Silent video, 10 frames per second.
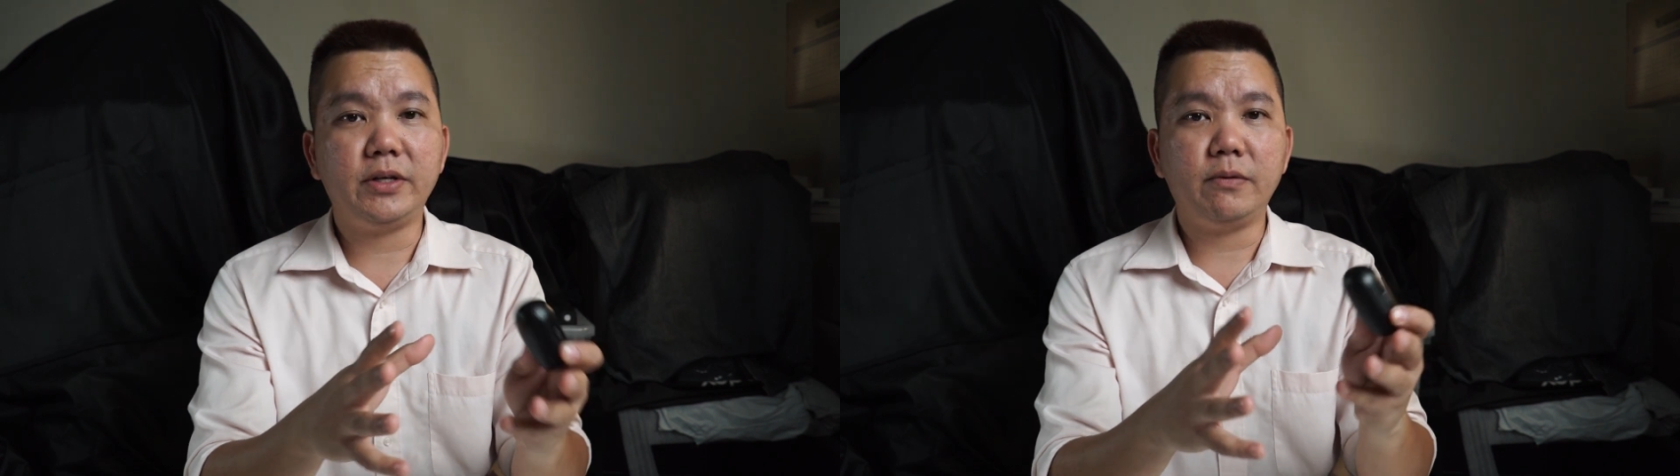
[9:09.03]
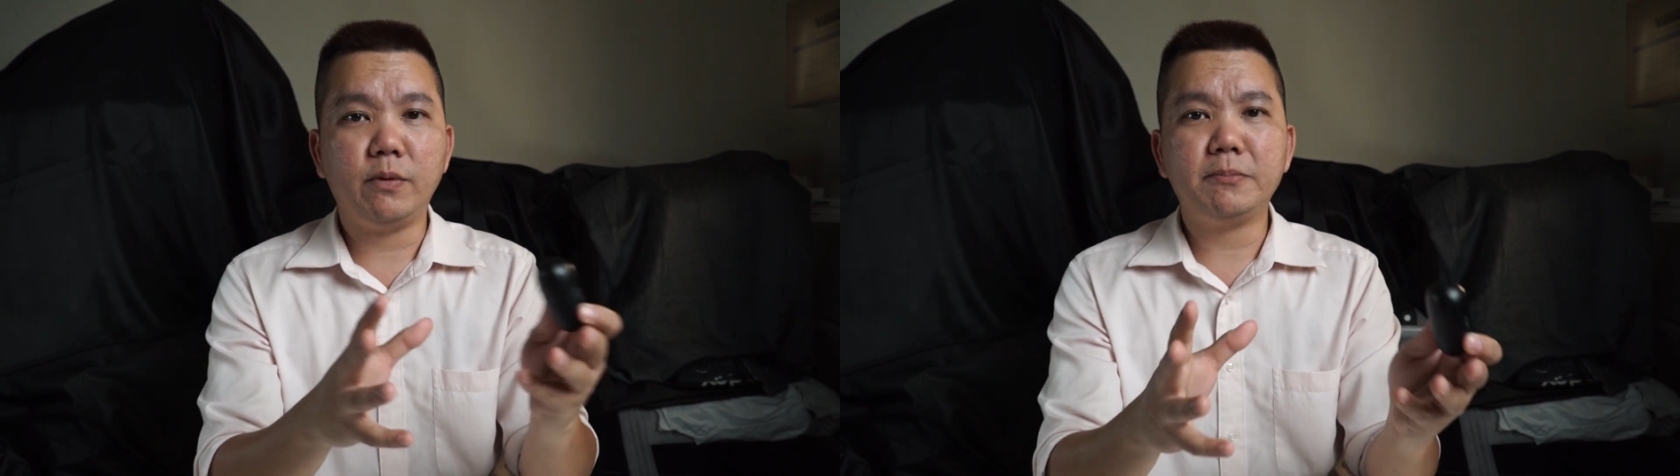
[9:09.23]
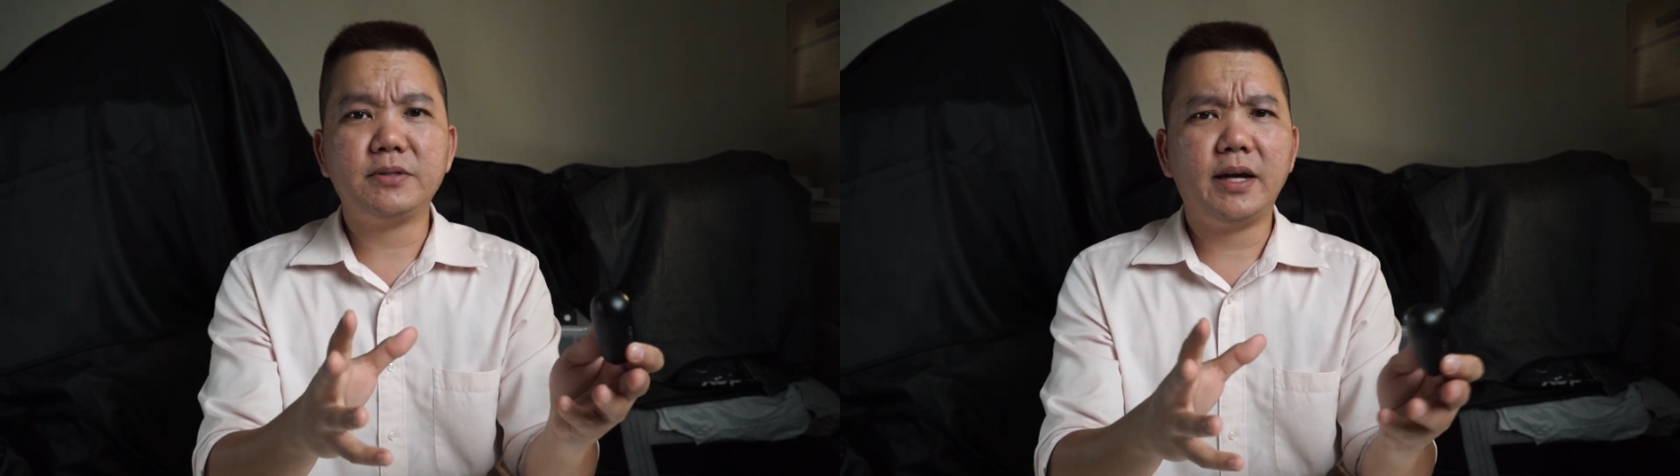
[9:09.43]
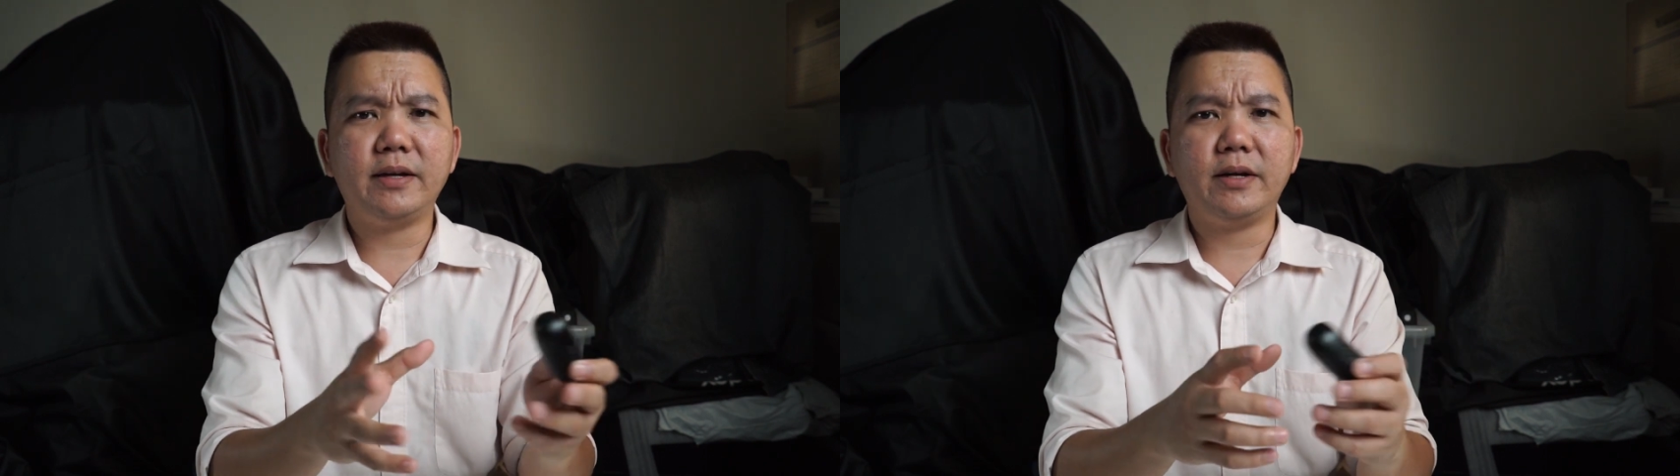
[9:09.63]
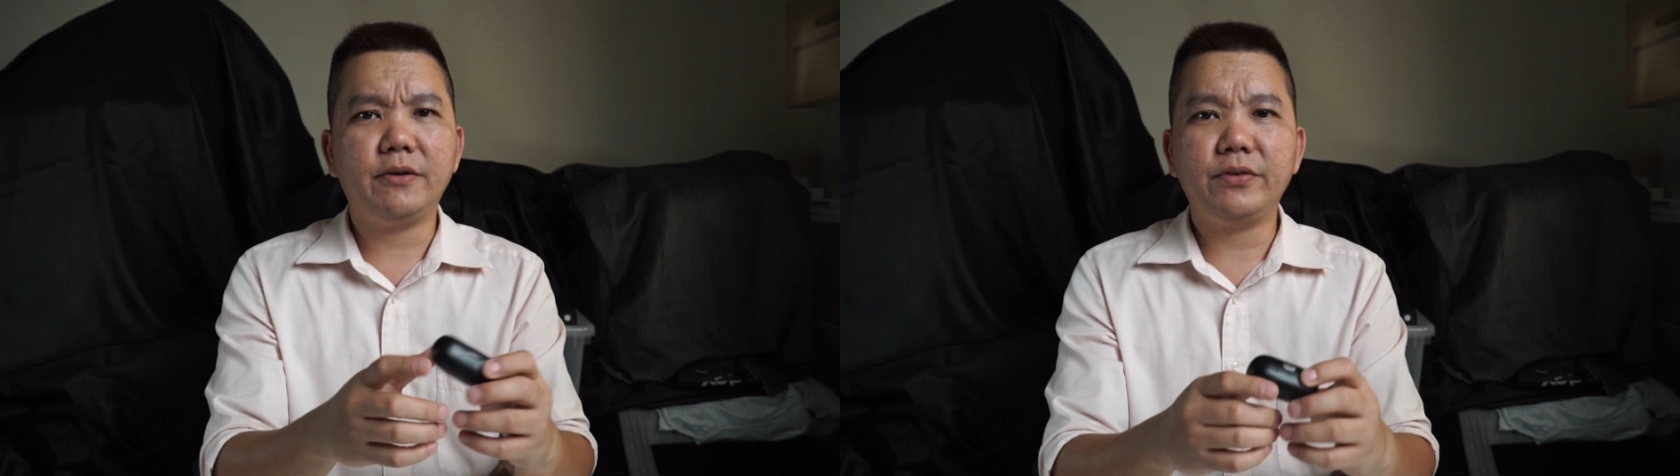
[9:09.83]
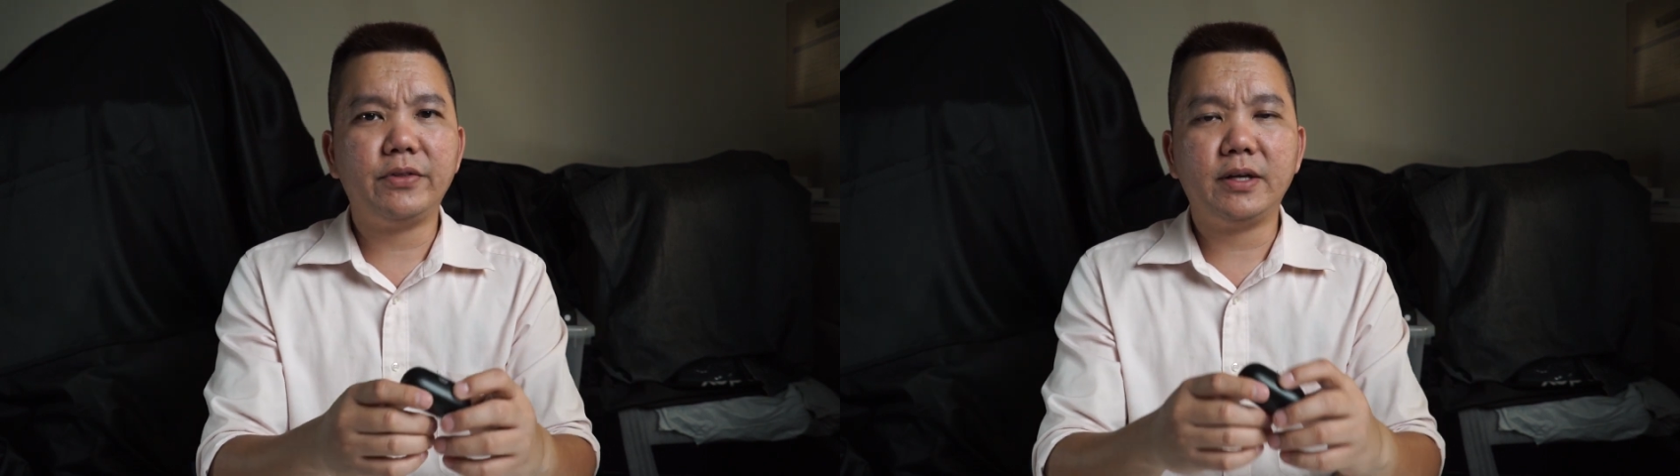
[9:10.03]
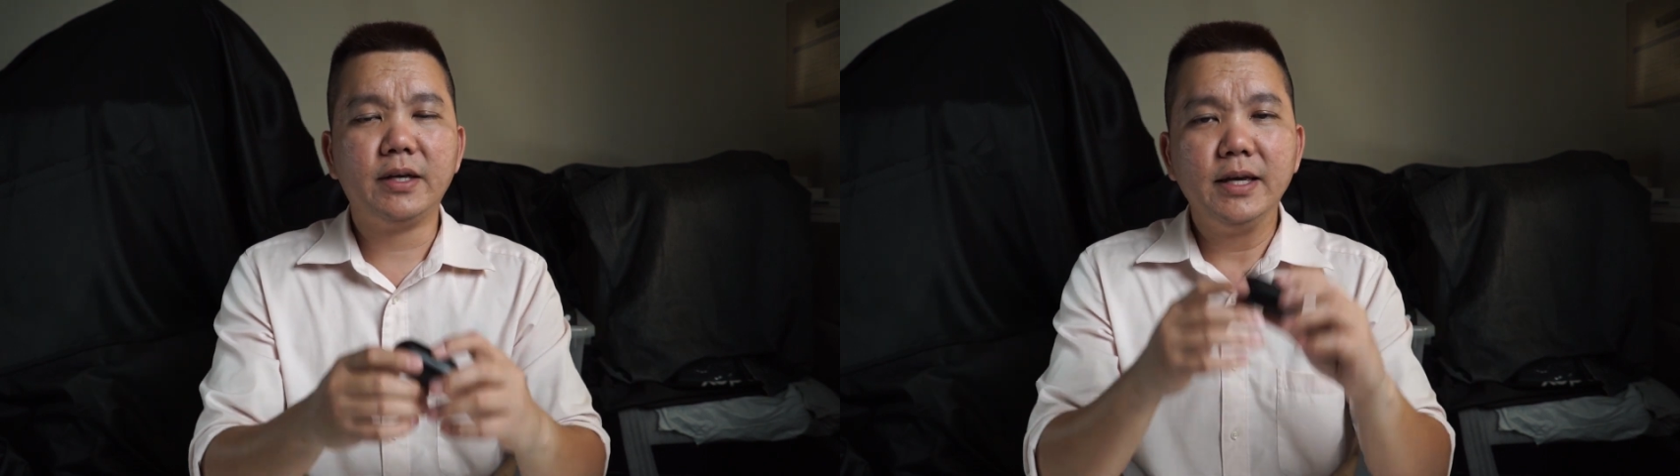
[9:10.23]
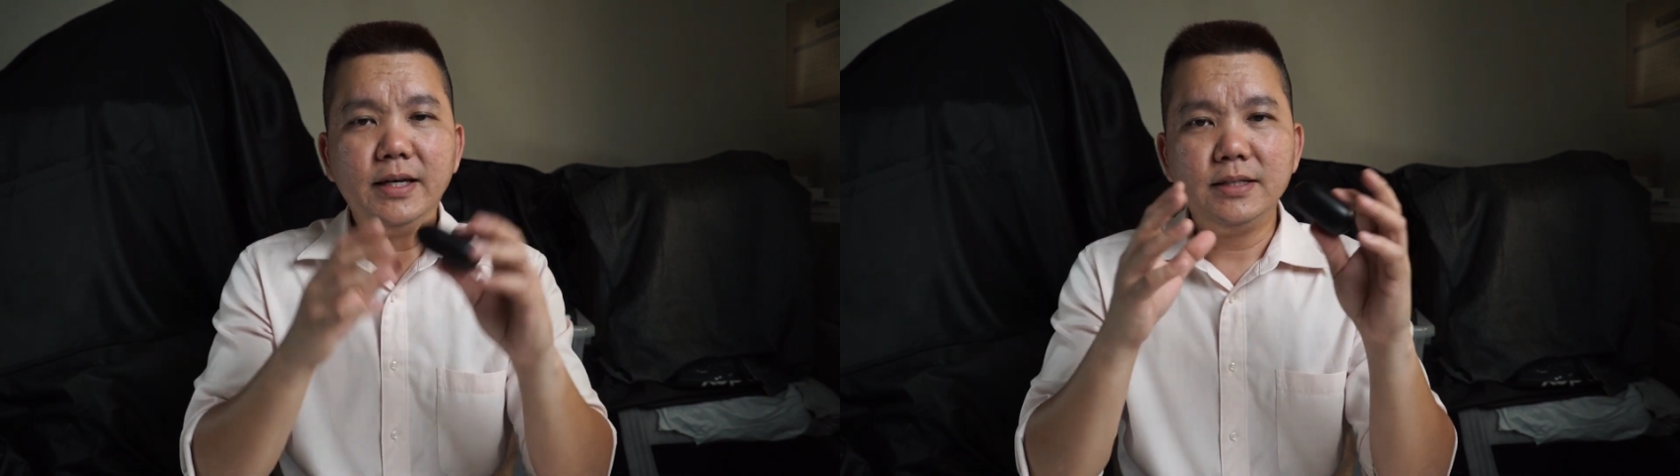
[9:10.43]
the website and everything,
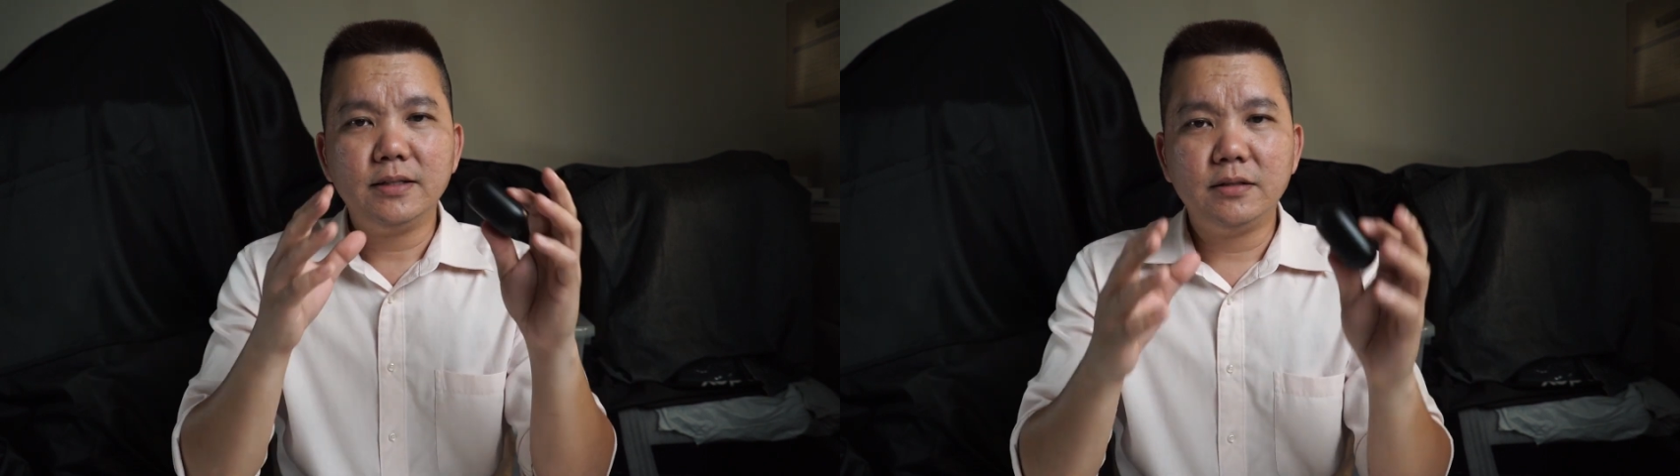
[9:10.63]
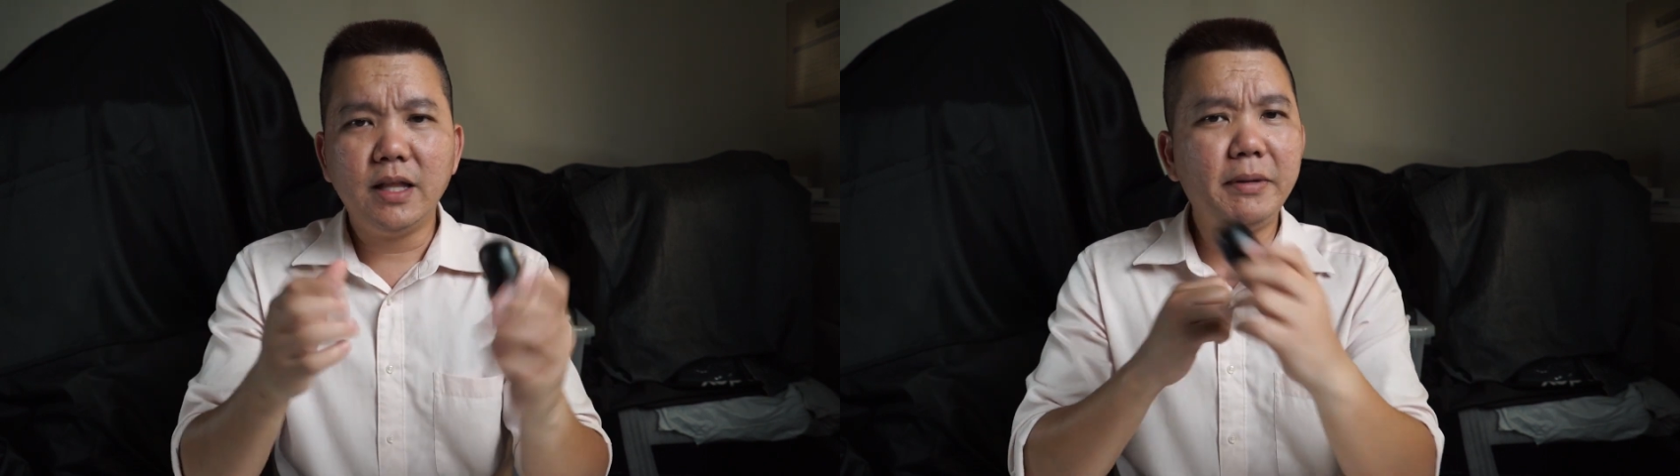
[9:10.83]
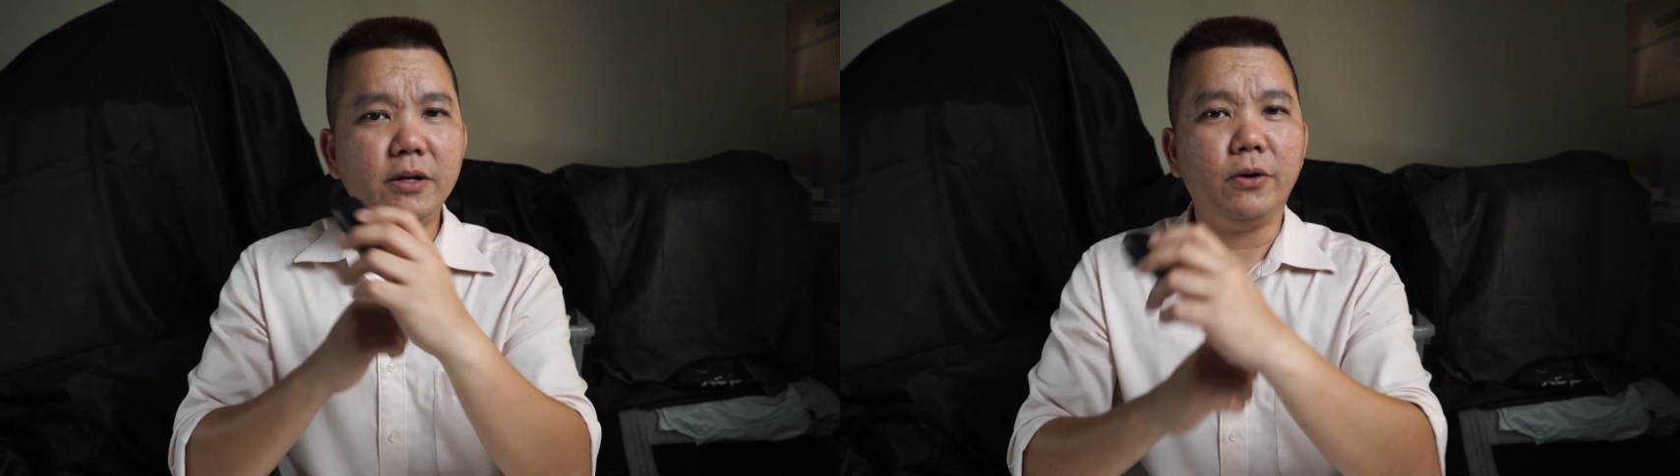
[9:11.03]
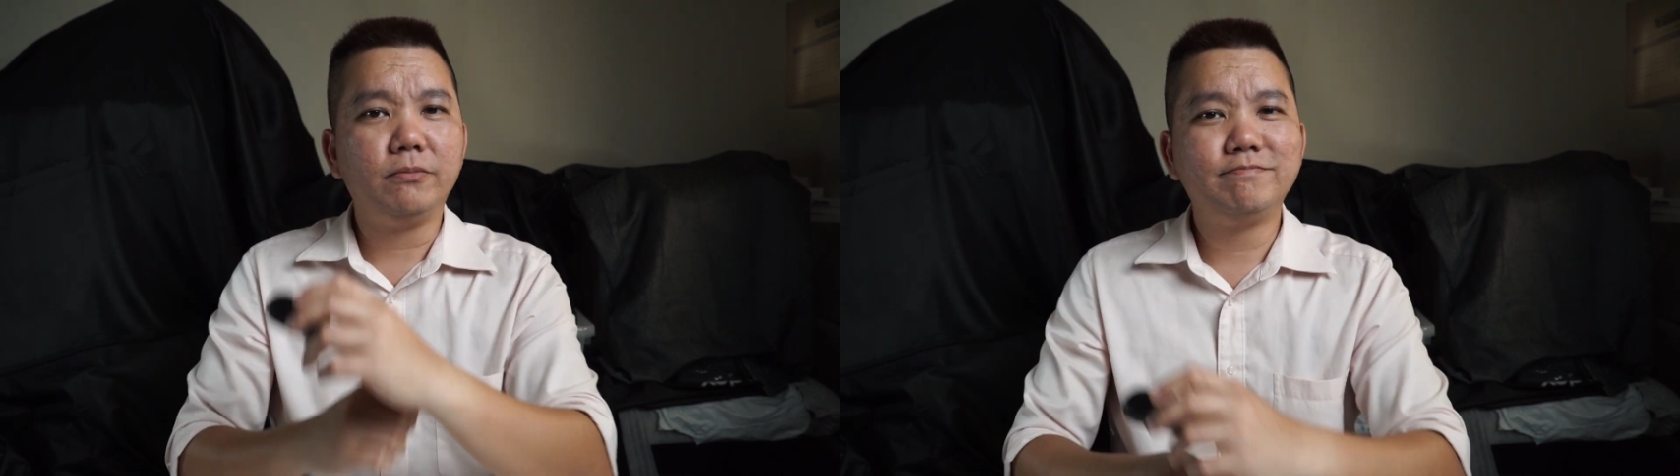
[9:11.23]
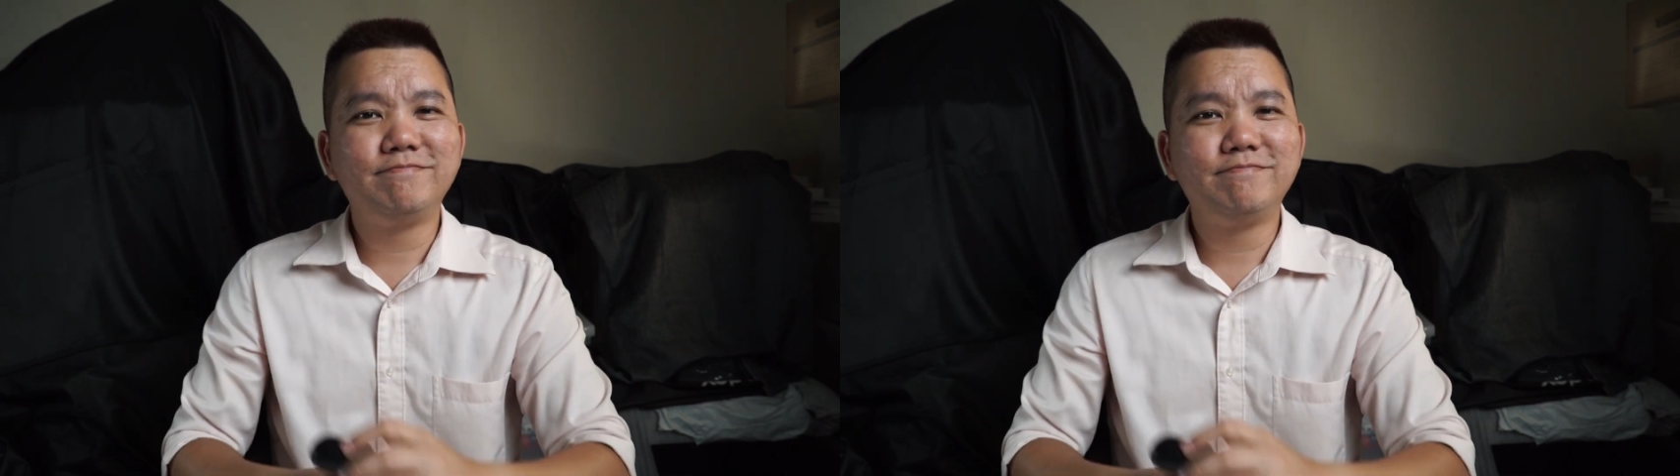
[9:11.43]
let me know.